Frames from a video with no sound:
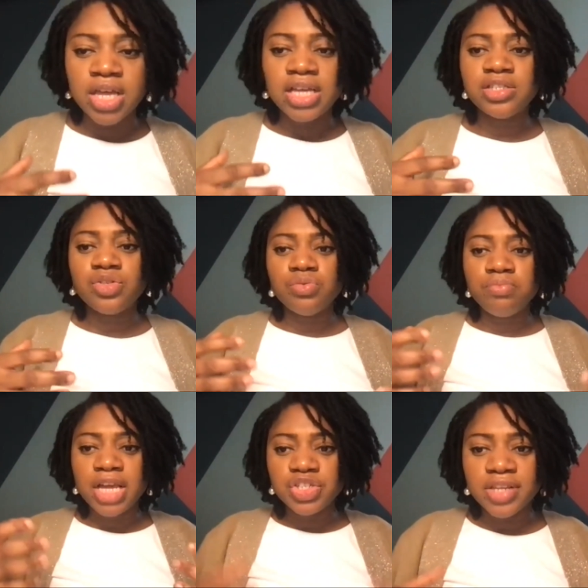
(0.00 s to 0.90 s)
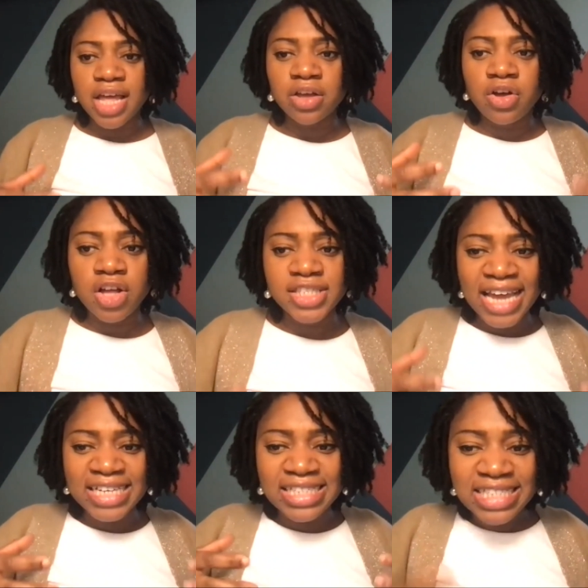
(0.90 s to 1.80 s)
it's to make sure that God's
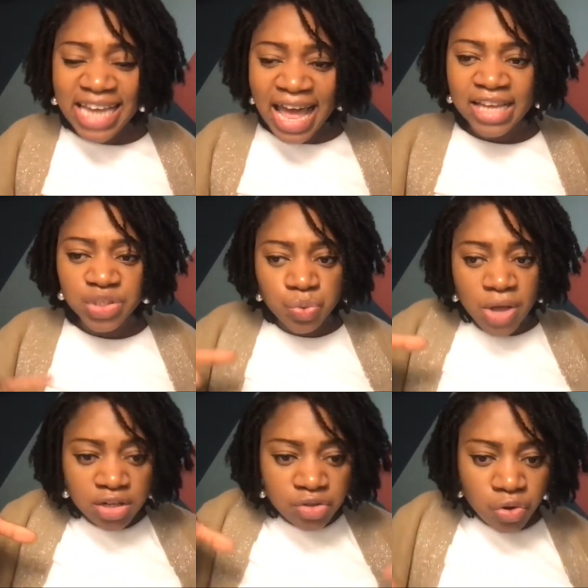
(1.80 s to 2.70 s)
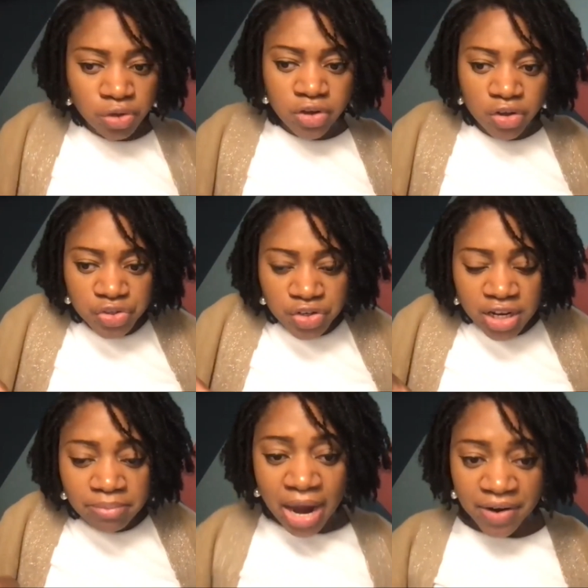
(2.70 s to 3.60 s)
idea is well known
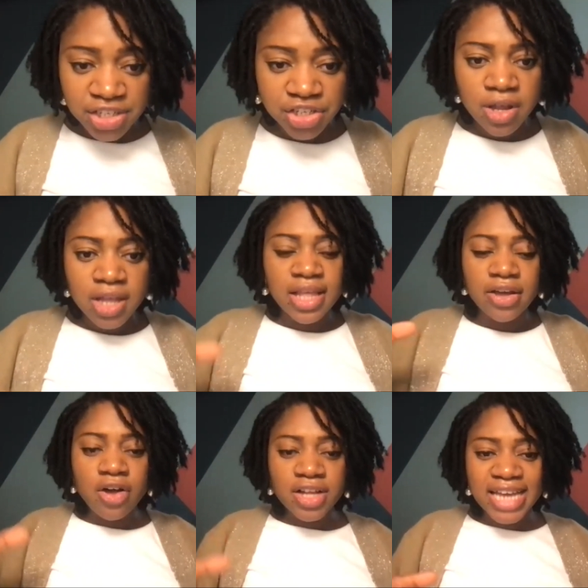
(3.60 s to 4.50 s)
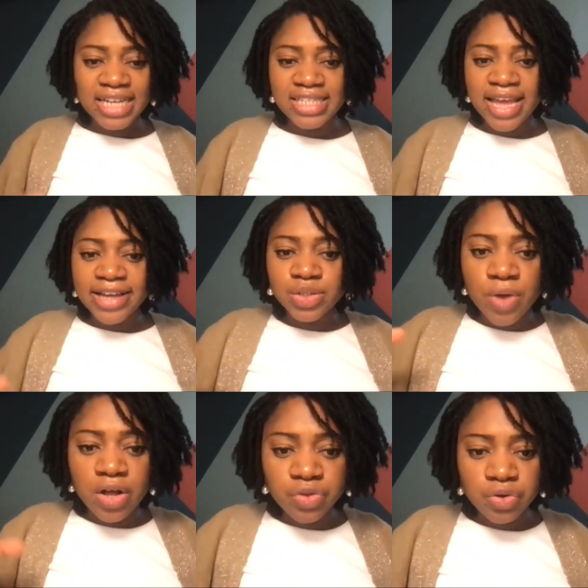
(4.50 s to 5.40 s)
concerning marriage, that God's idea is
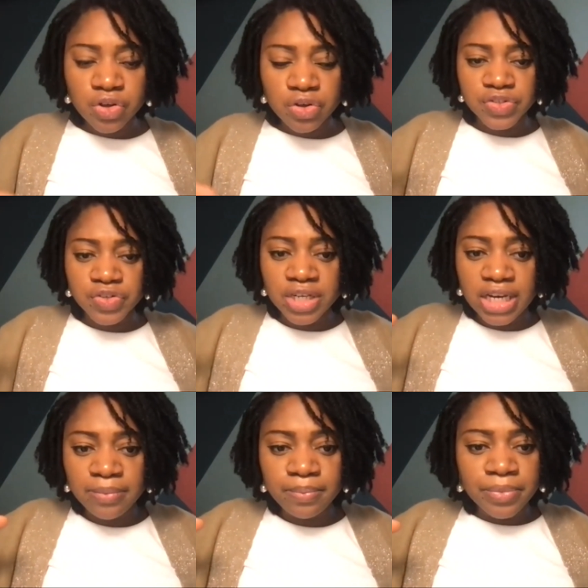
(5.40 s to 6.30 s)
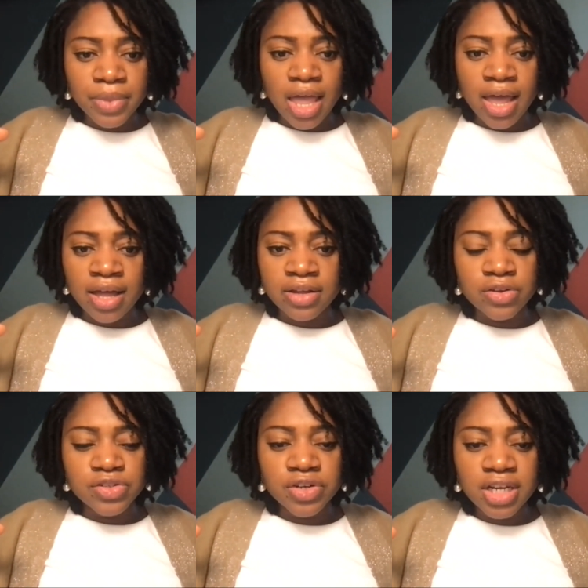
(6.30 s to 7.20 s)
well known concerning uh,
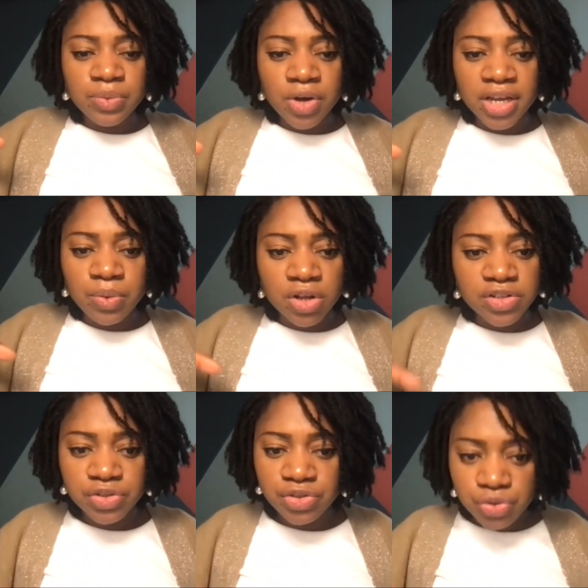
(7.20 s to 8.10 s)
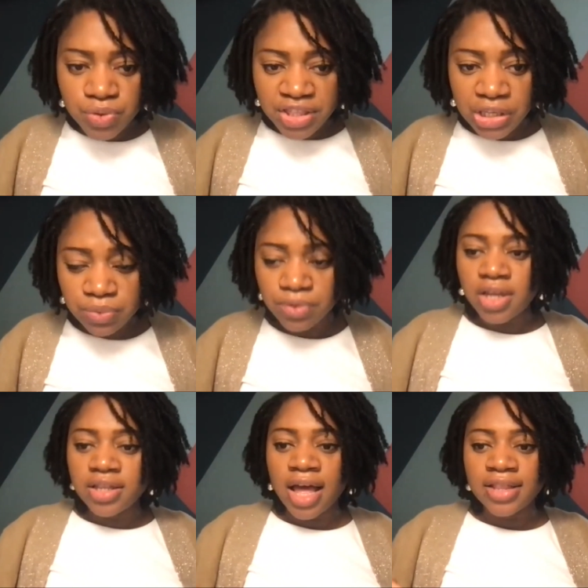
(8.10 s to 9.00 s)
concerning what he wants to do with you.
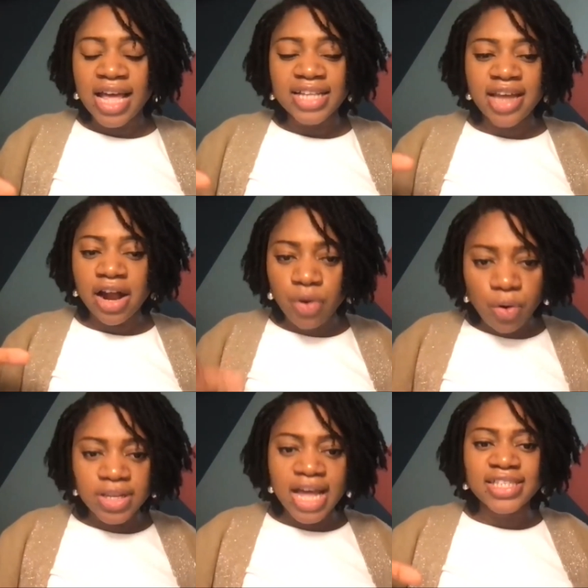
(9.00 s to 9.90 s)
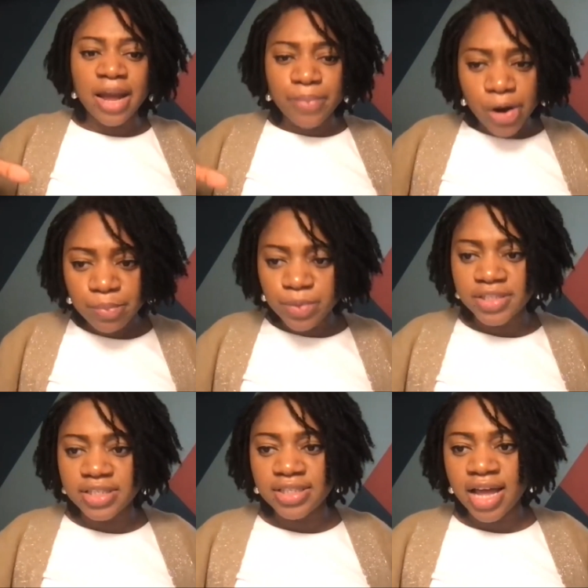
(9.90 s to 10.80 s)
Uh, that's our goal. That's our
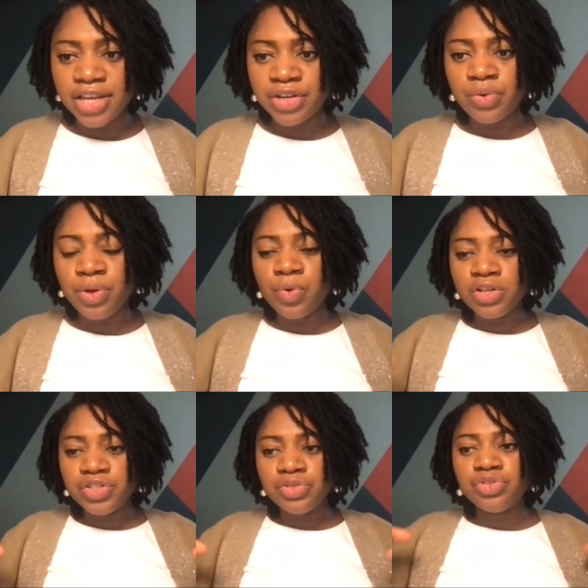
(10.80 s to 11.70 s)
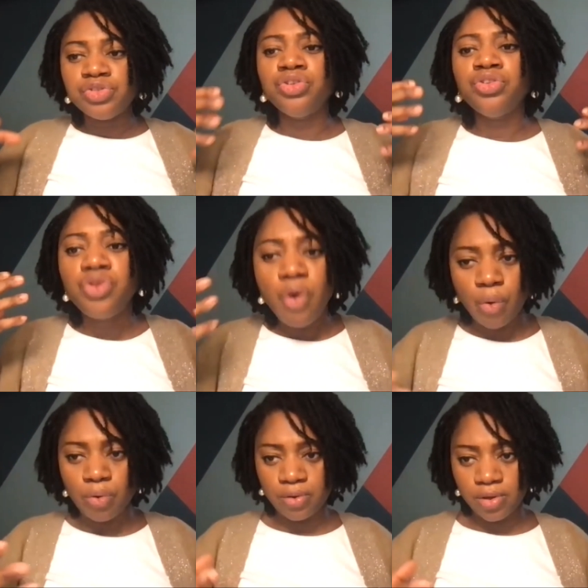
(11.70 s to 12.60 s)
purpose is that, you know, we want you to
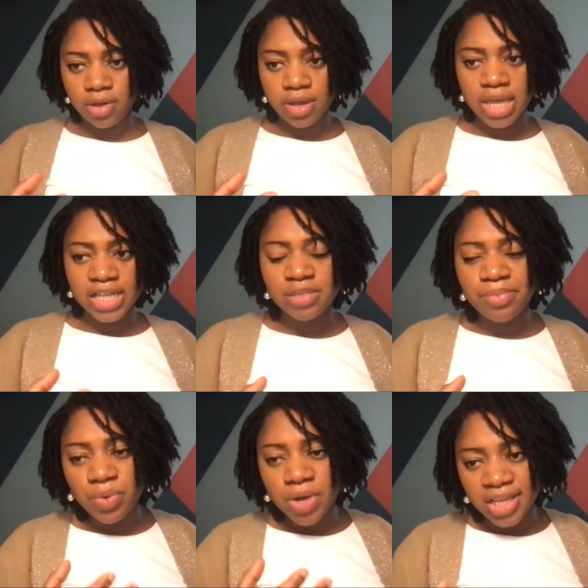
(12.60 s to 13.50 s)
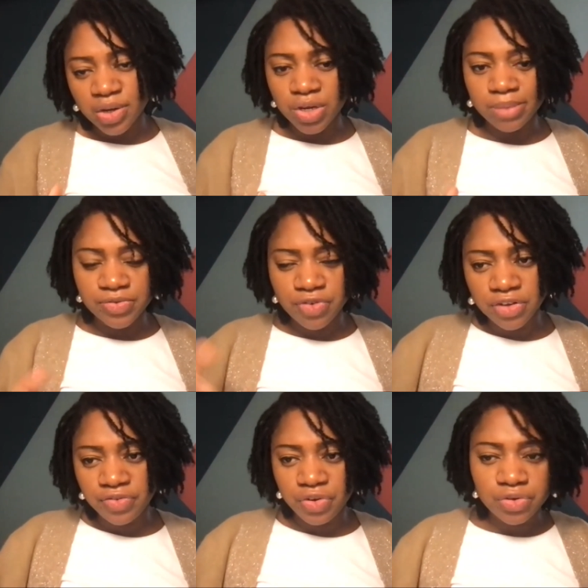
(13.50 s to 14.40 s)
know and to be well equipped for
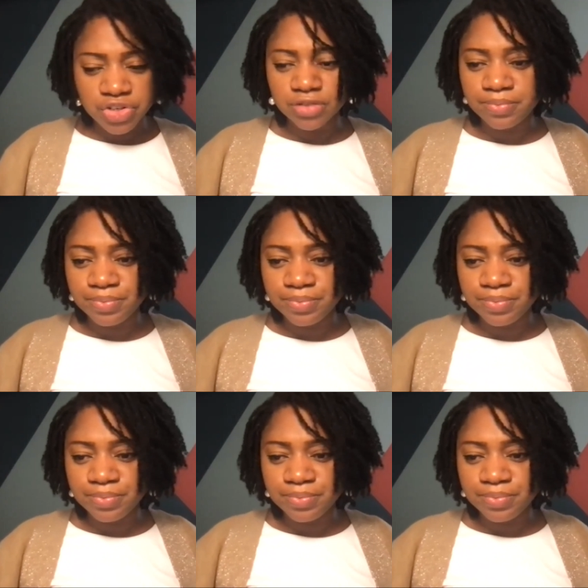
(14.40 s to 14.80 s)
your future.